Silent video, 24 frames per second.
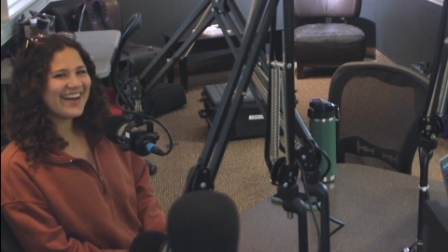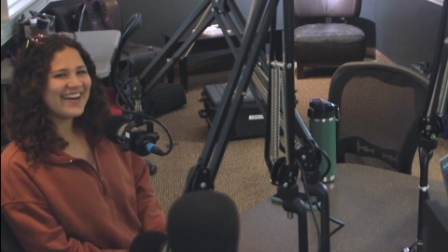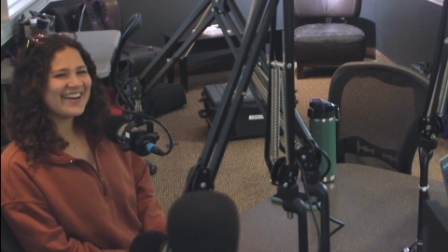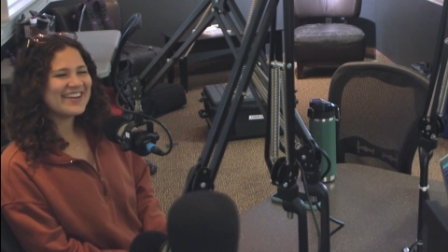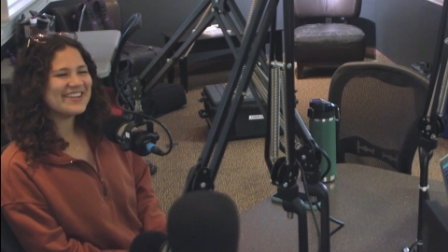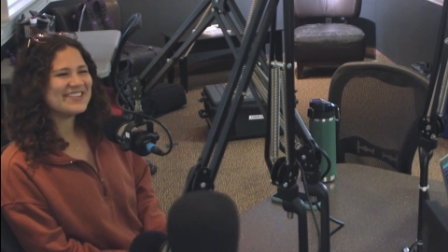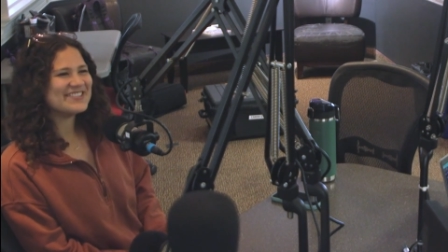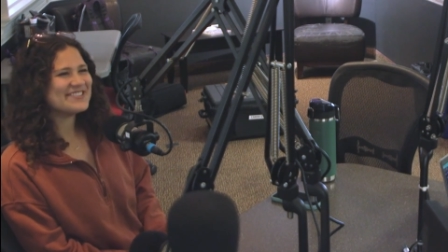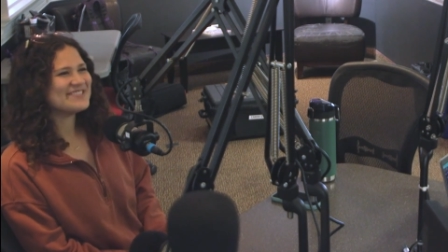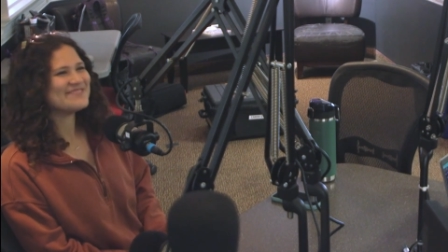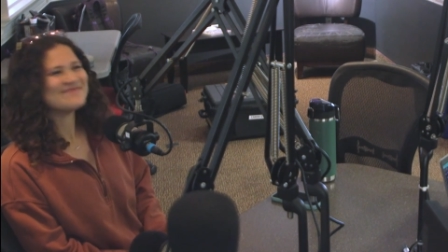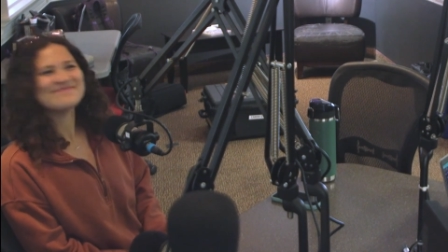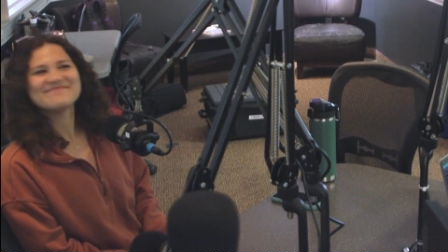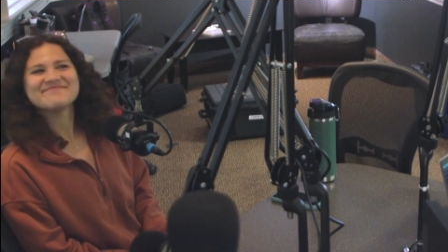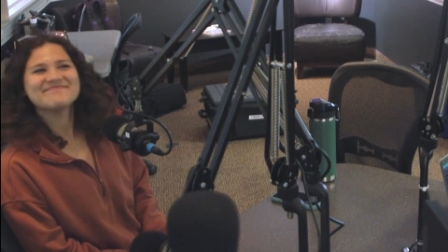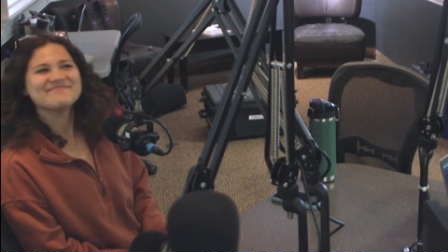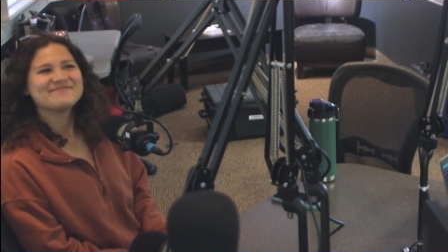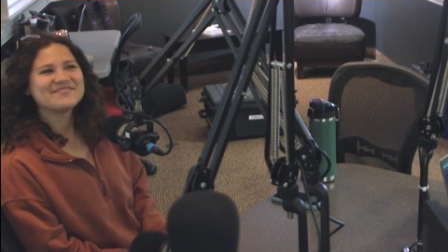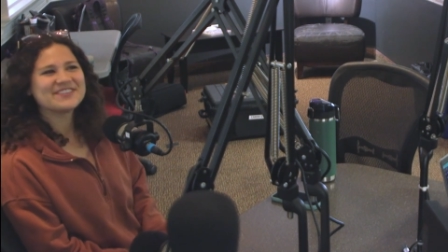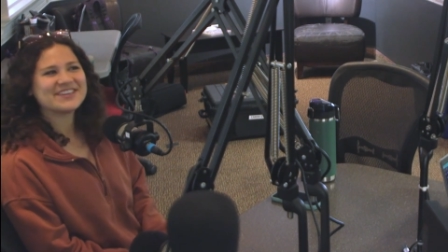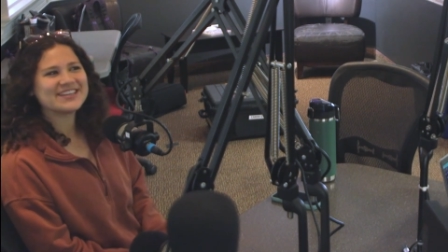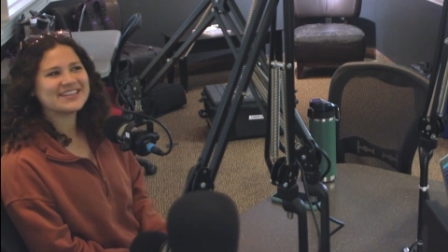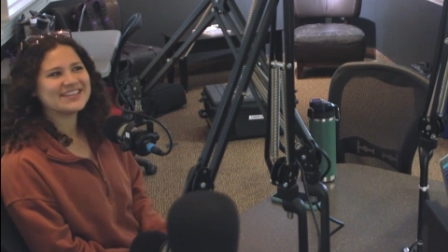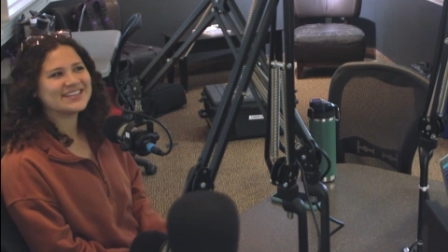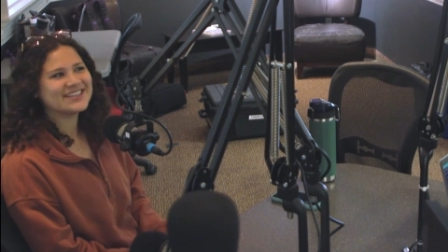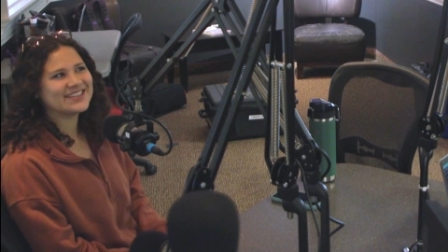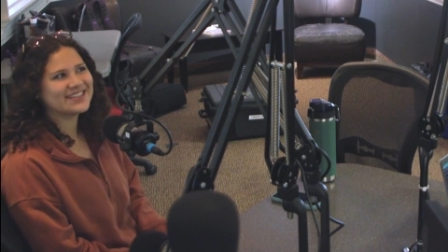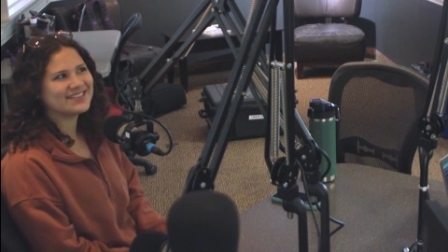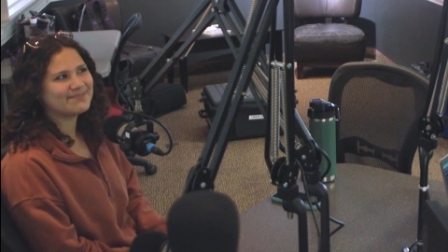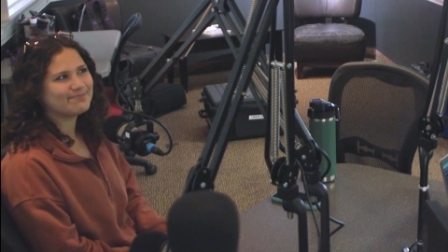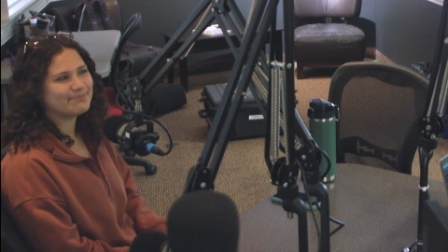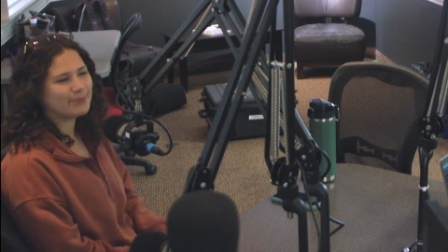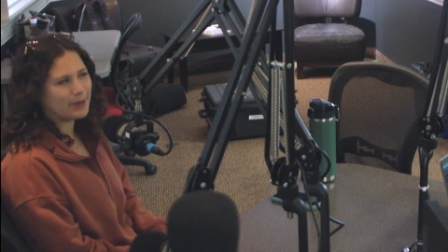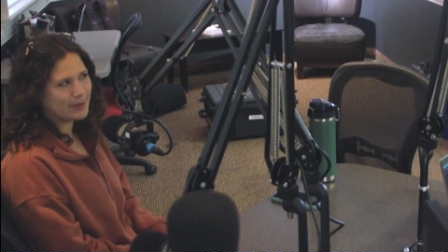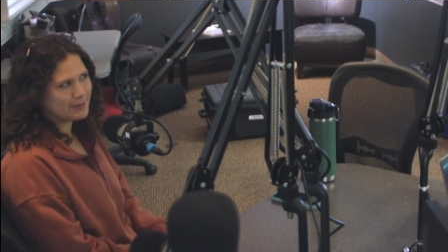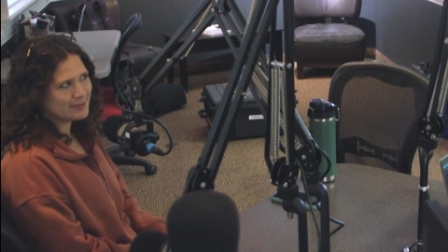But
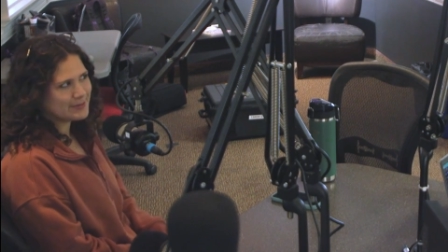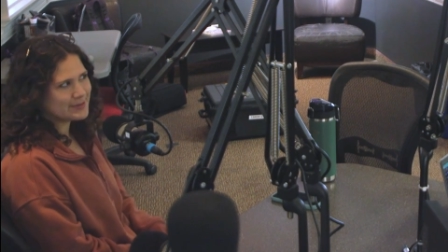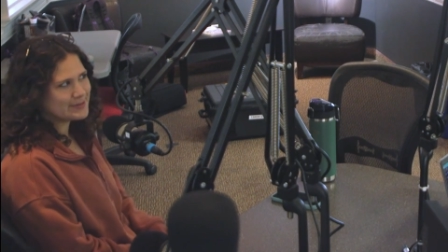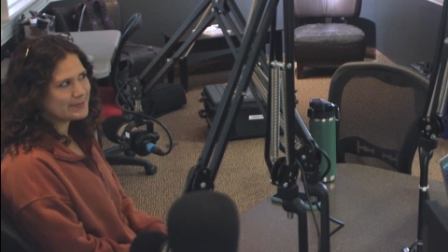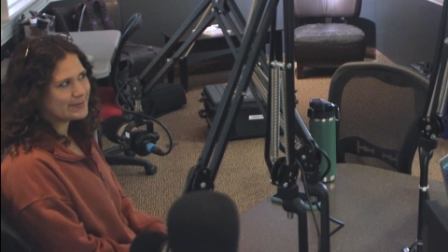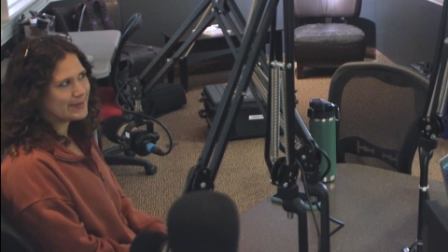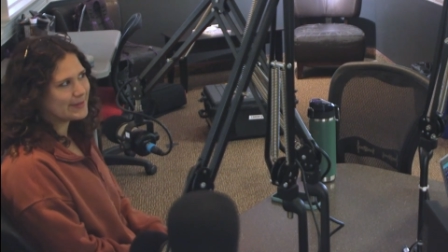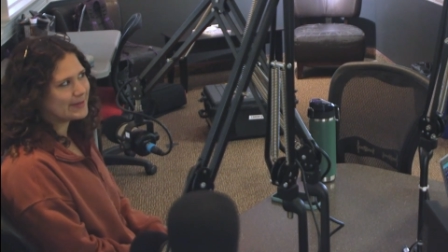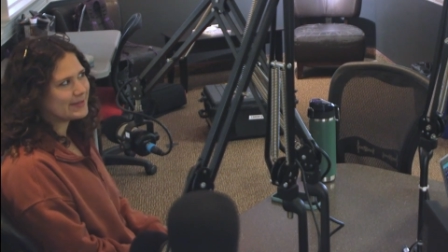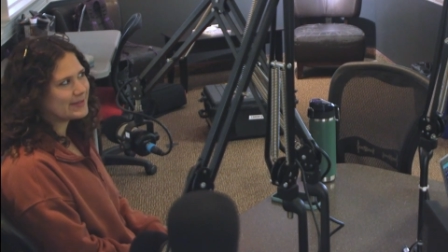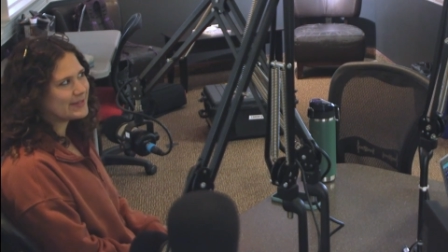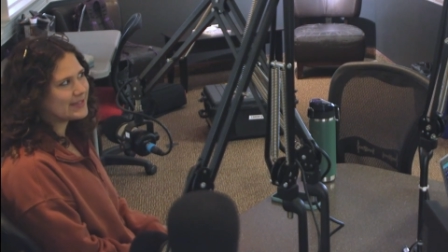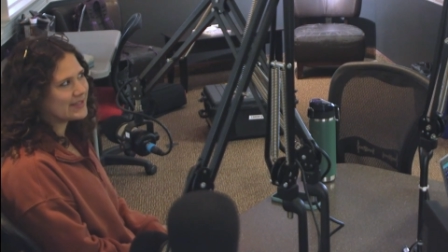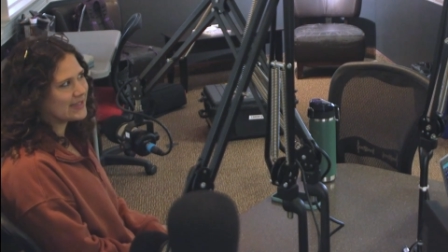Barber Spangle,